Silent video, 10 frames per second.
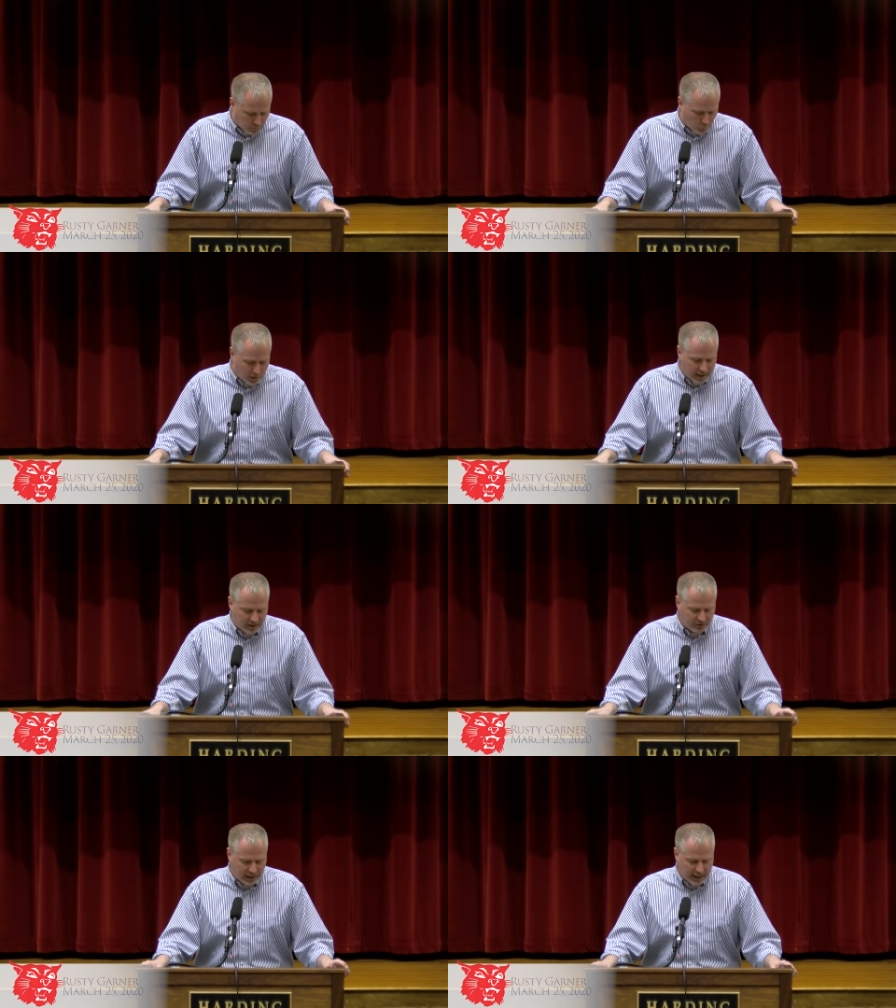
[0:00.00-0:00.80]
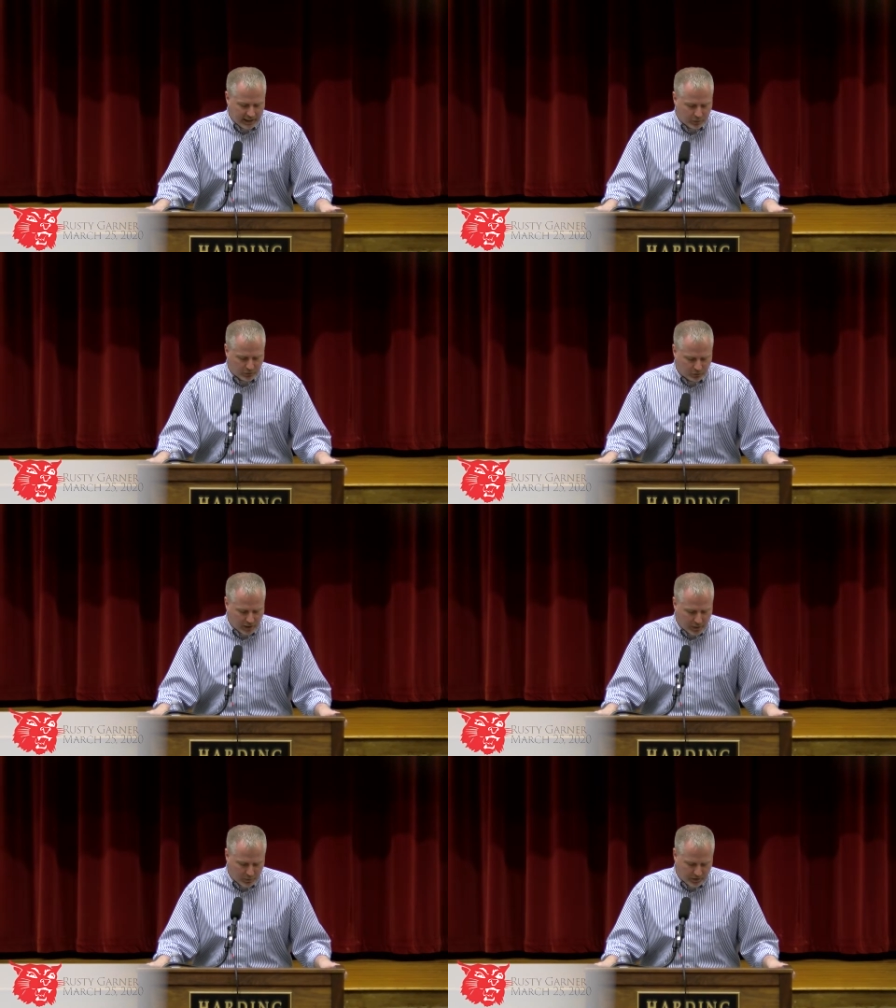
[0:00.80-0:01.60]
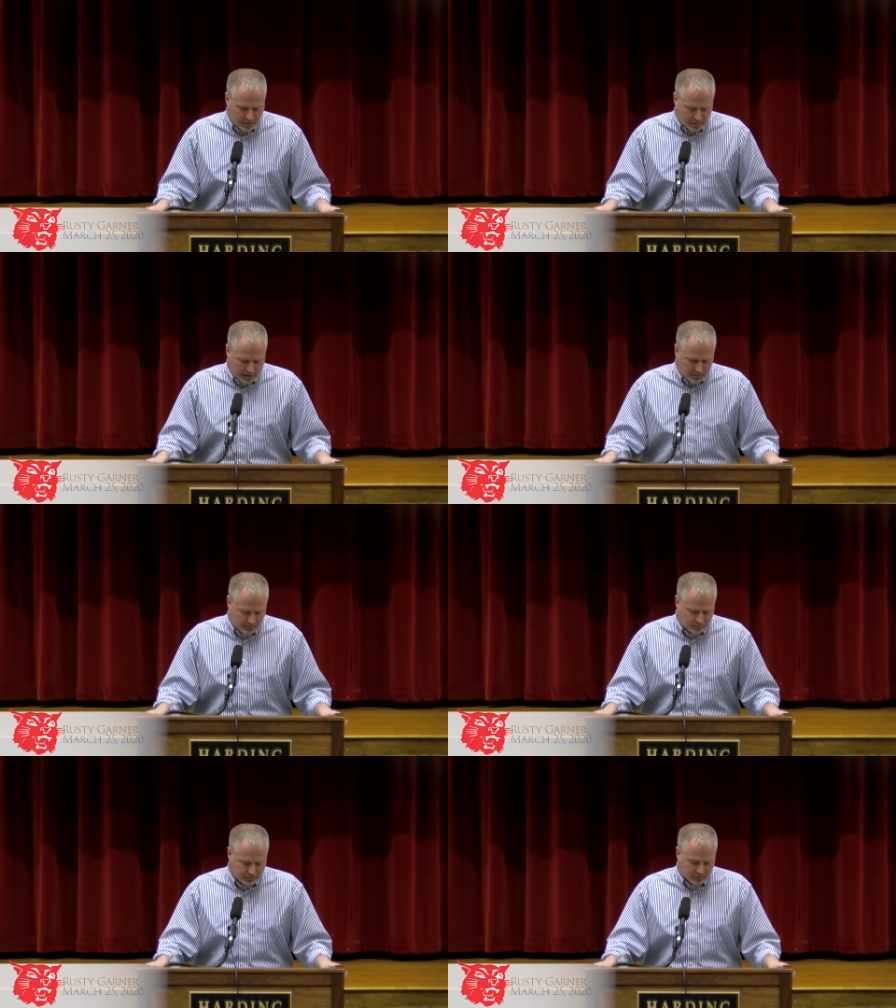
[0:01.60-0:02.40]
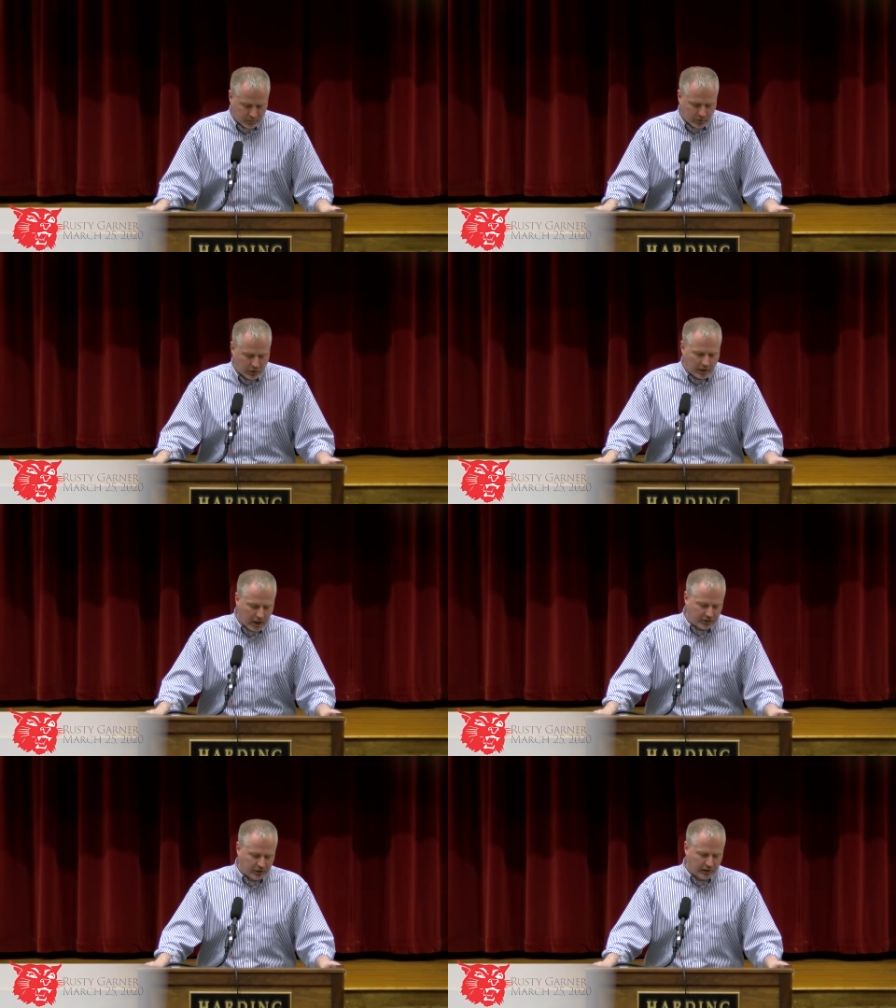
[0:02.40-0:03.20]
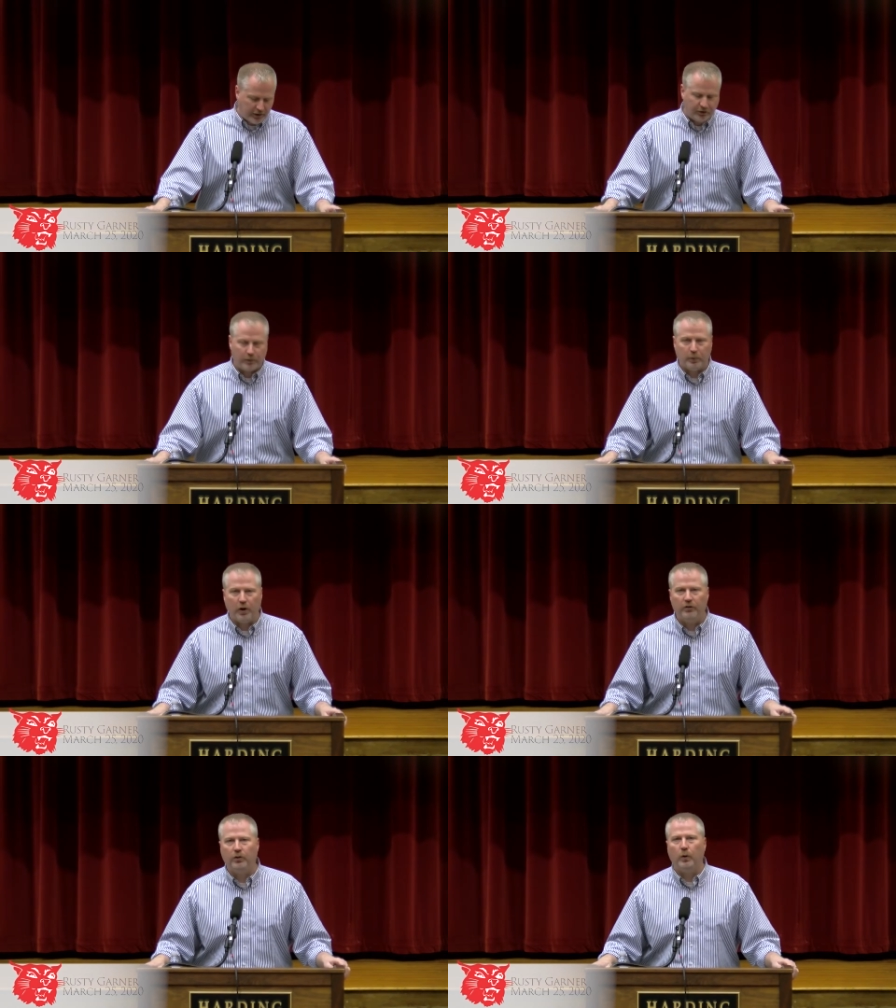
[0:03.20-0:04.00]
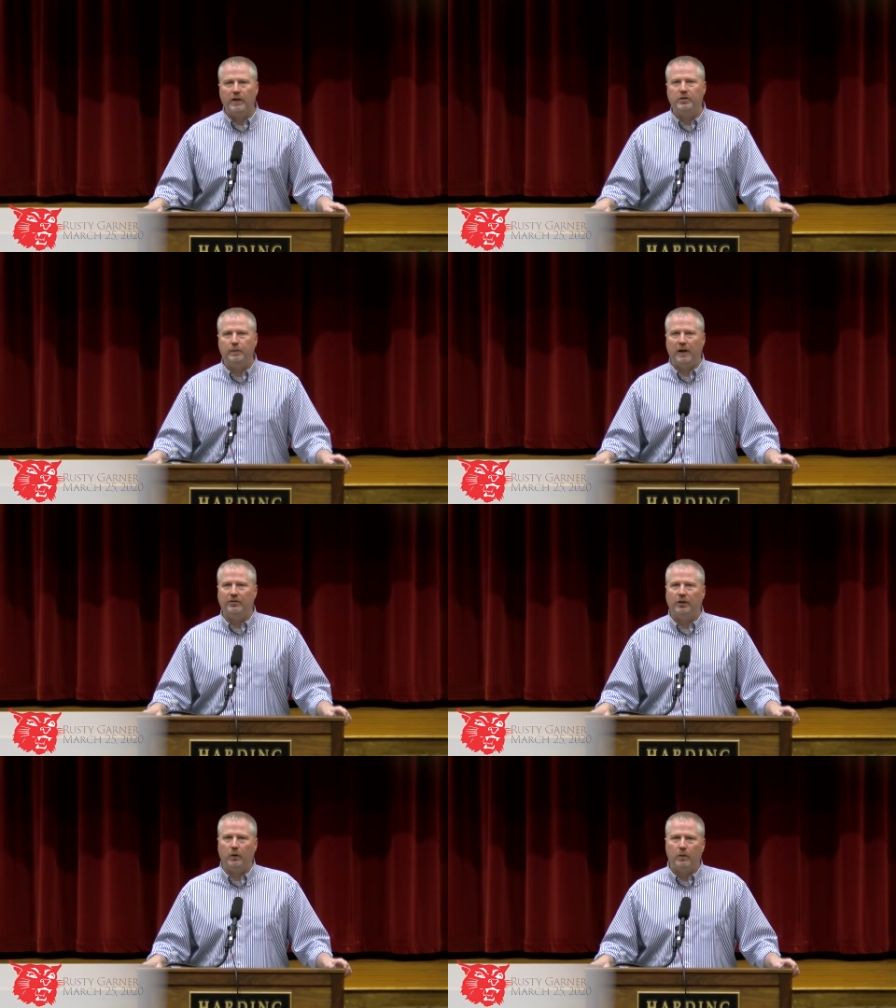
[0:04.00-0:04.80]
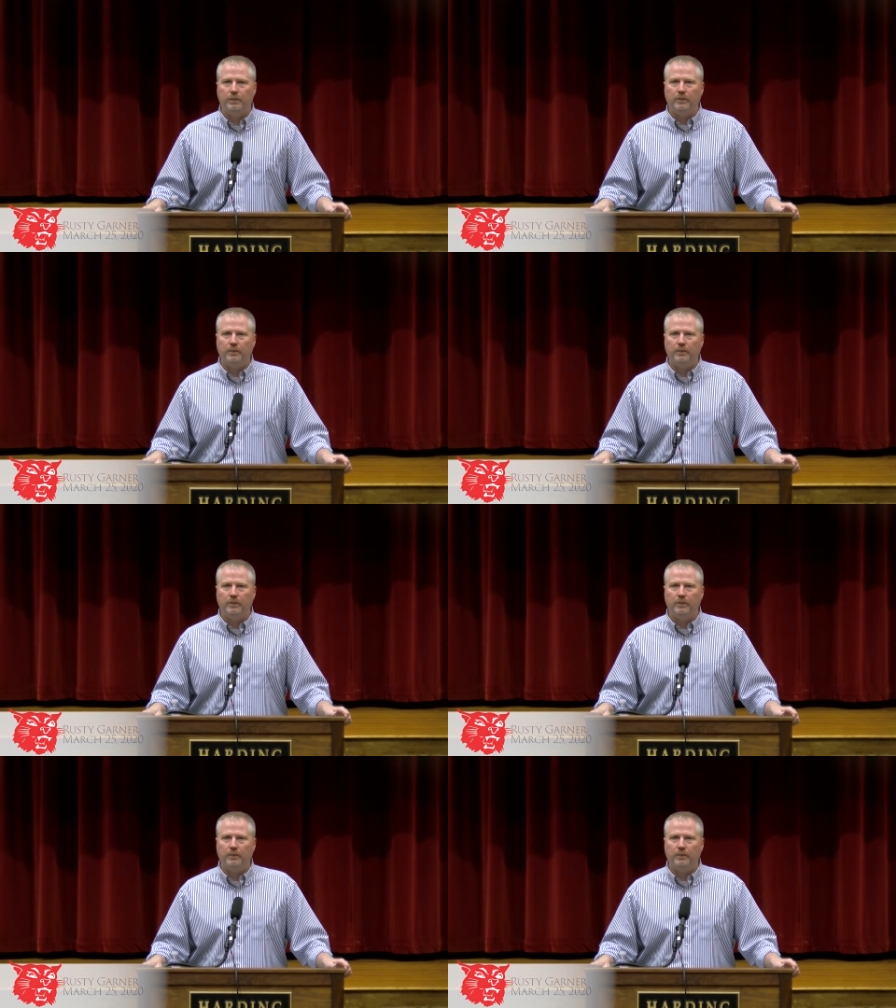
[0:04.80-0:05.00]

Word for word: When anxiety was great within me, your consolation brought joy to my soul.